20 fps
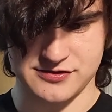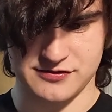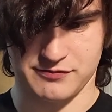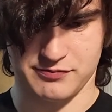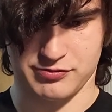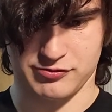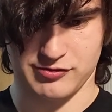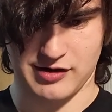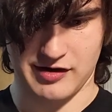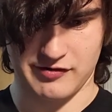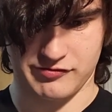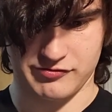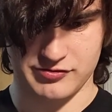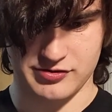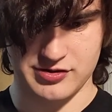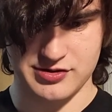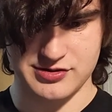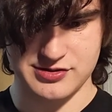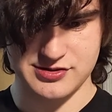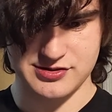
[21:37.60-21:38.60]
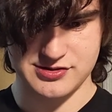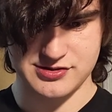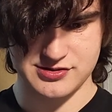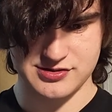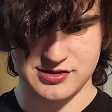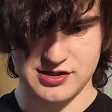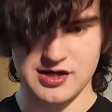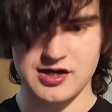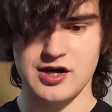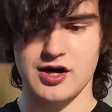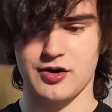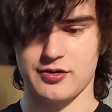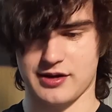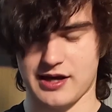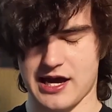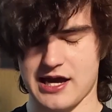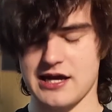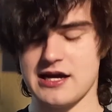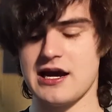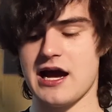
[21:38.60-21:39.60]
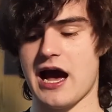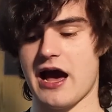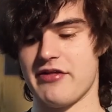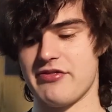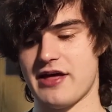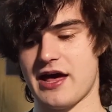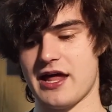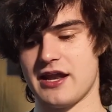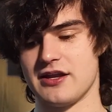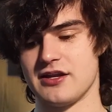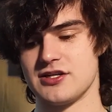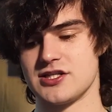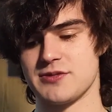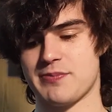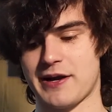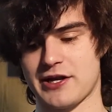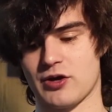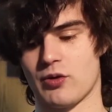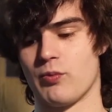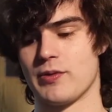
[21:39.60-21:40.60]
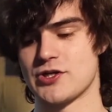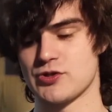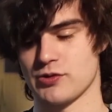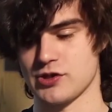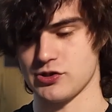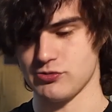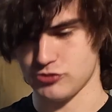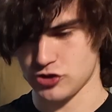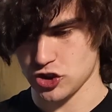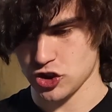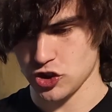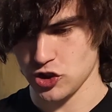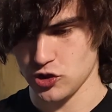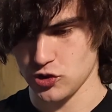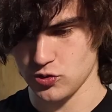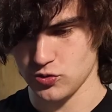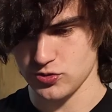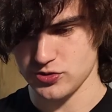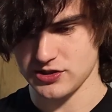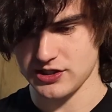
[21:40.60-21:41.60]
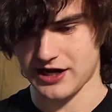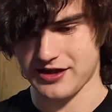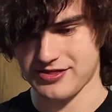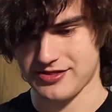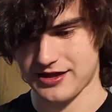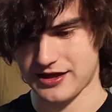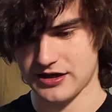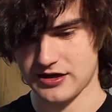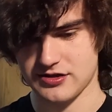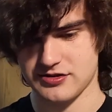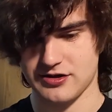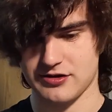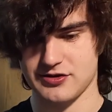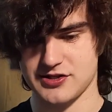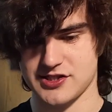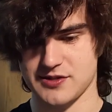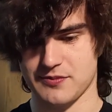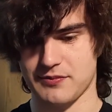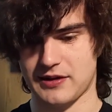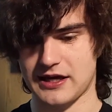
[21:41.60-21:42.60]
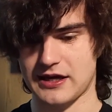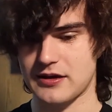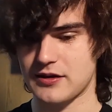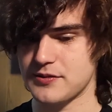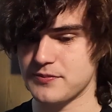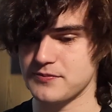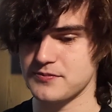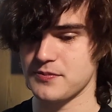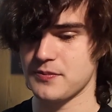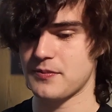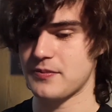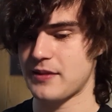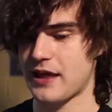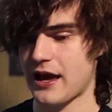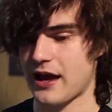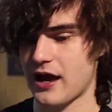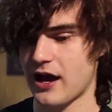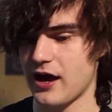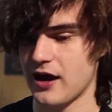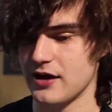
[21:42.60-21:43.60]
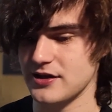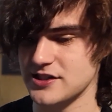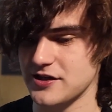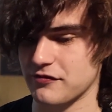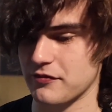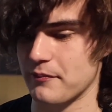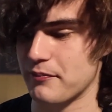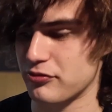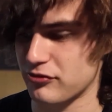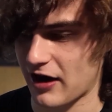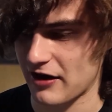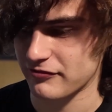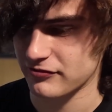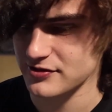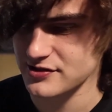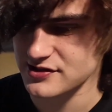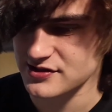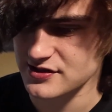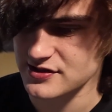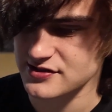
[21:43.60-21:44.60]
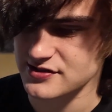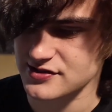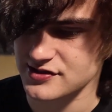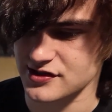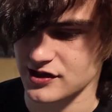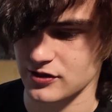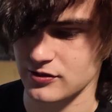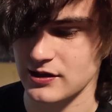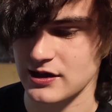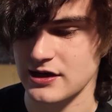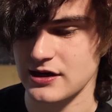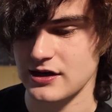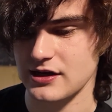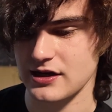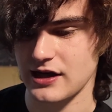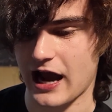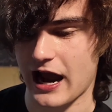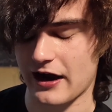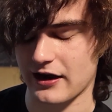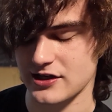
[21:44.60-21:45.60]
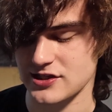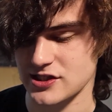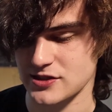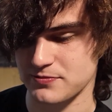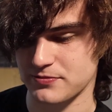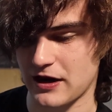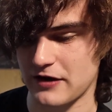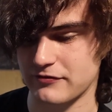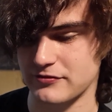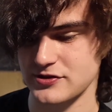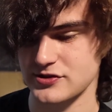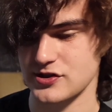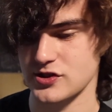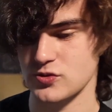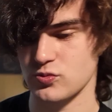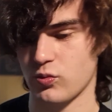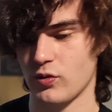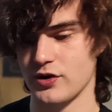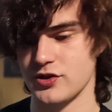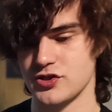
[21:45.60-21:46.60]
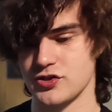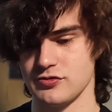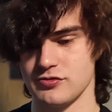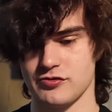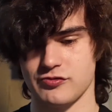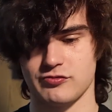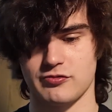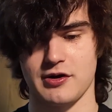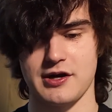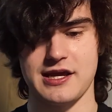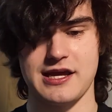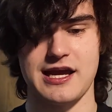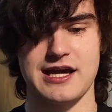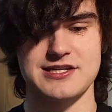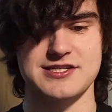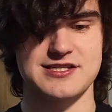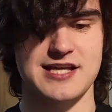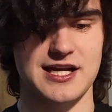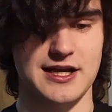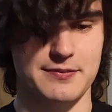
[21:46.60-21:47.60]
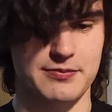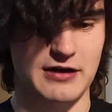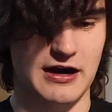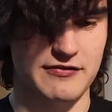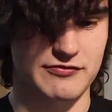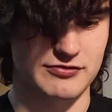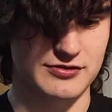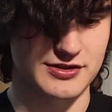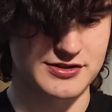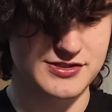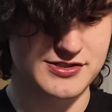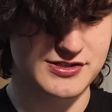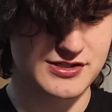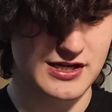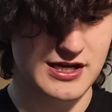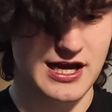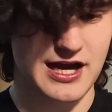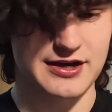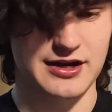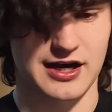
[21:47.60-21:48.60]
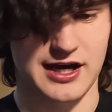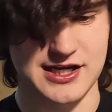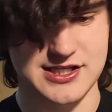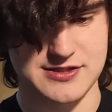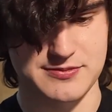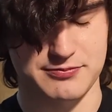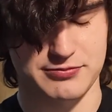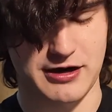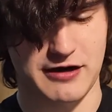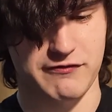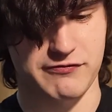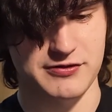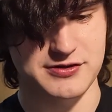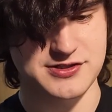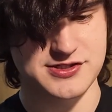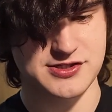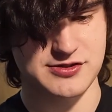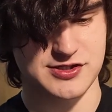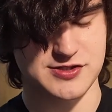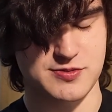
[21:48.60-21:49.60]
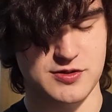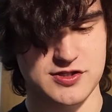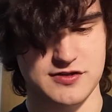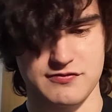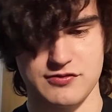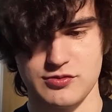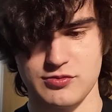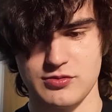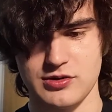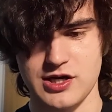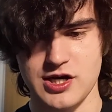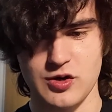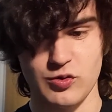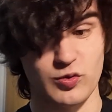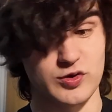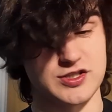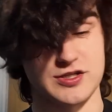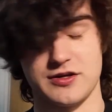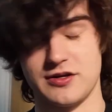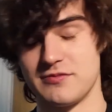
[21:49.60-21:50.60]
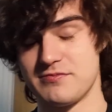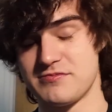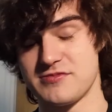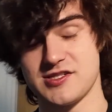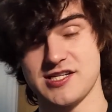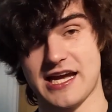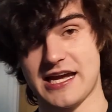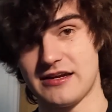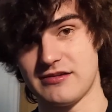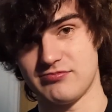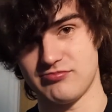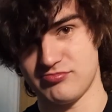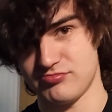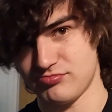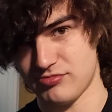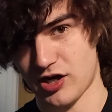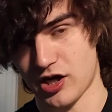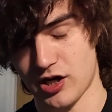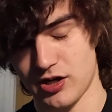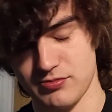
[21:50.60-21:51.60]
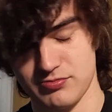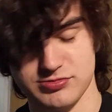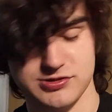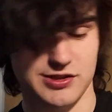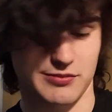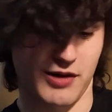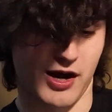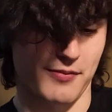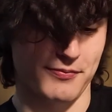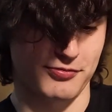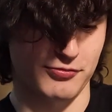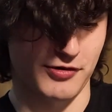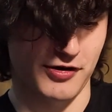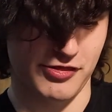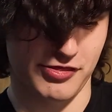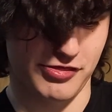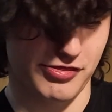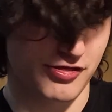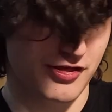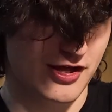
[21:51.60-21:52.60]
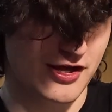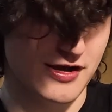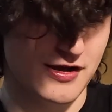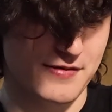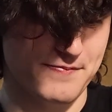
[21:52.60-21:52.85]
is a preference, okay, and then depending on which one you choose, I think there are some like different preferences. So axis preference is 1, 2, 3, aesthetic preference, and item preference. So I suppose if you were to say come up with